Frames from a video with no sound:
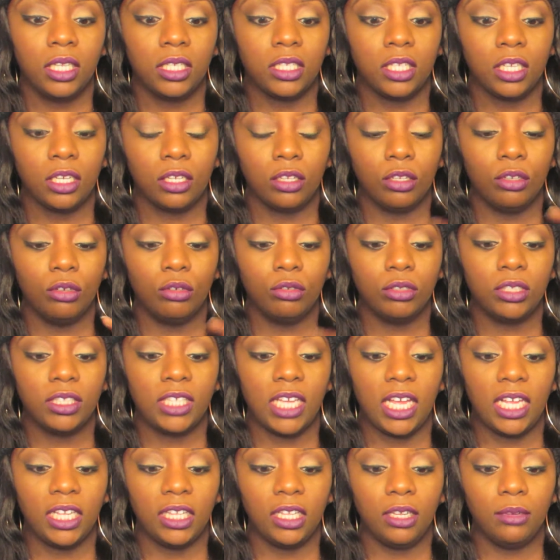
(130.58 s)
includes
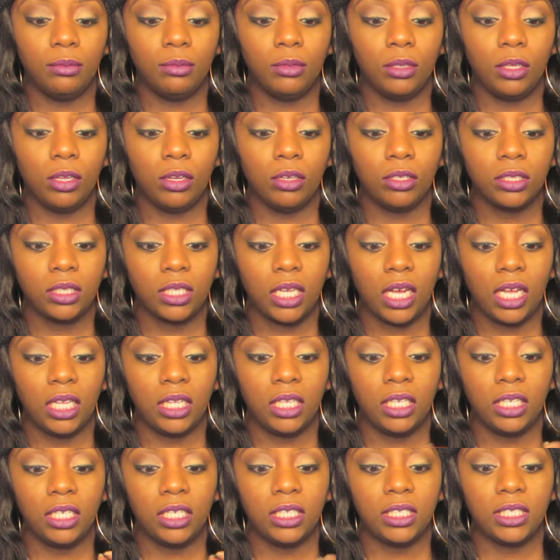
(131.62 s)
10 lip gloss
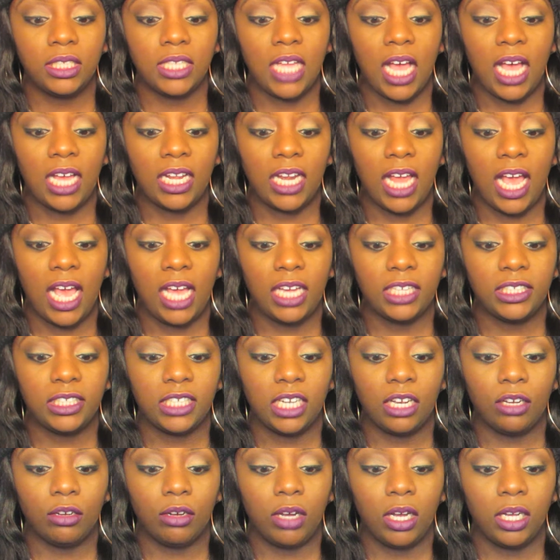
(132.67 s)
colors, 9
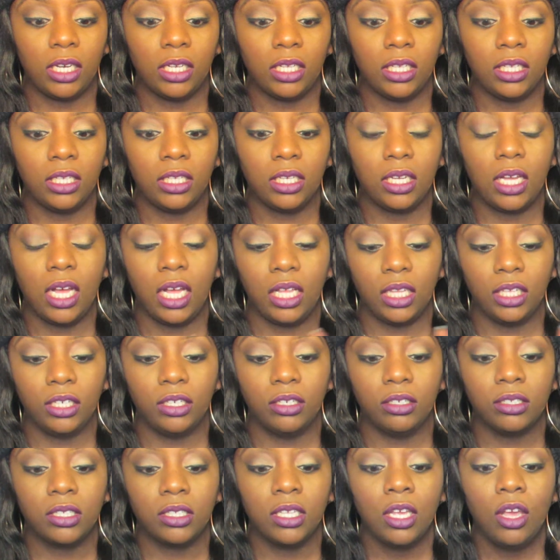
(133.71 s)
eyeshadow
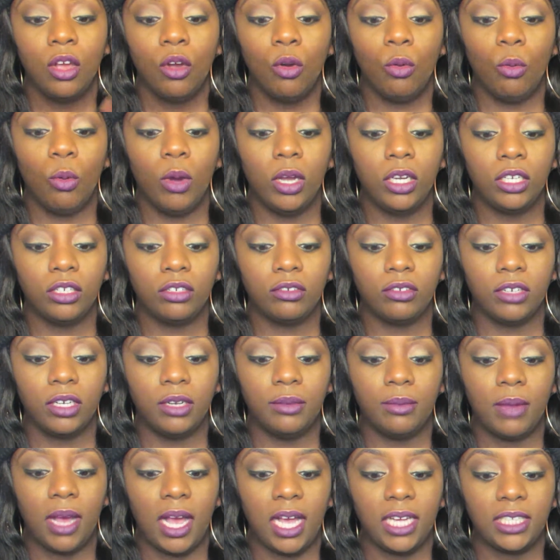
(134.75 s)
colors, 1
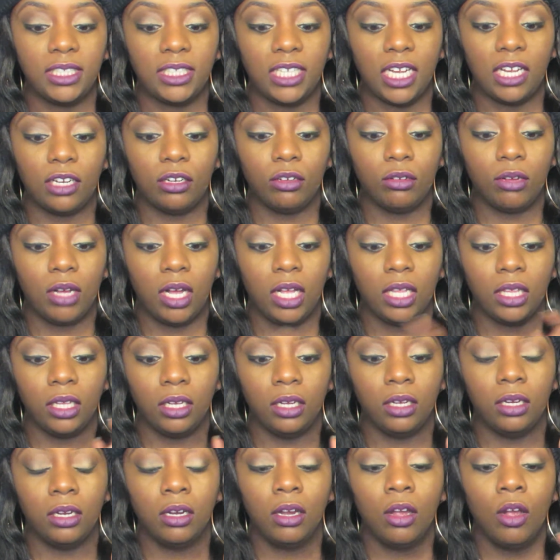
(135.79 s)
cream eyeshadow
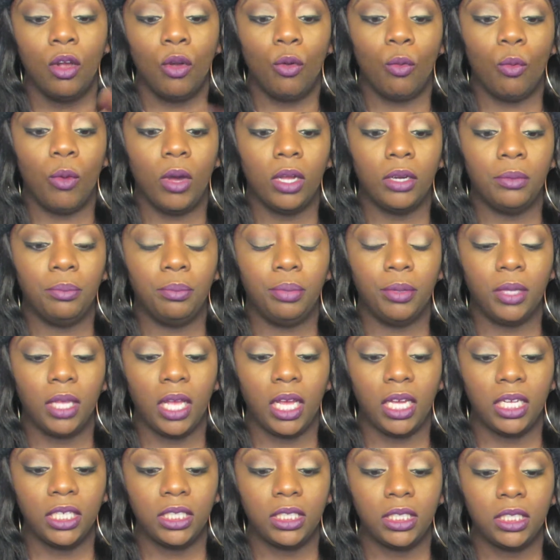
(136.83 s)
color, 1
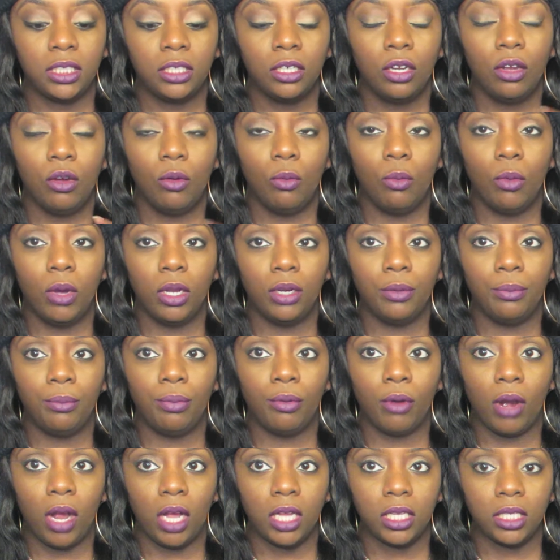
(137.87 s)
blush, 1
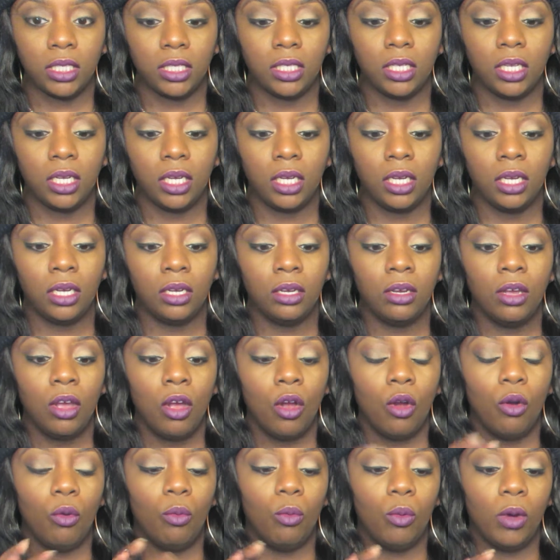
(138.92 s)
bronzer,
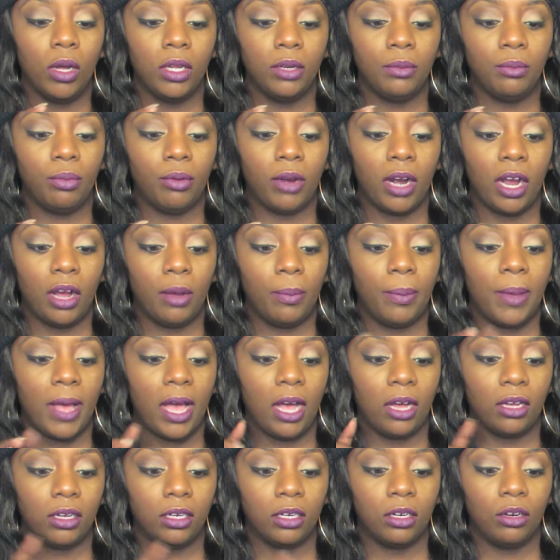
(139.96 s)
1 brow
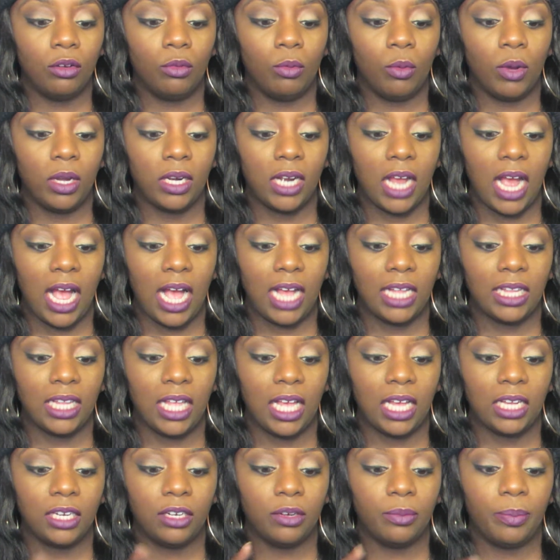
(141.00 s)
powder, 1
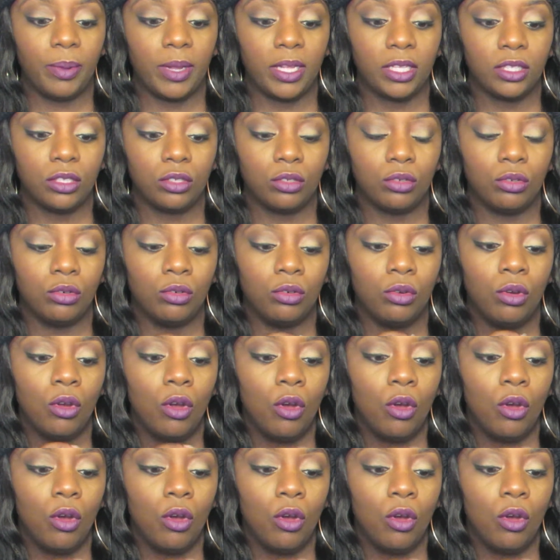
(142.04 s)
eyeliner pencil,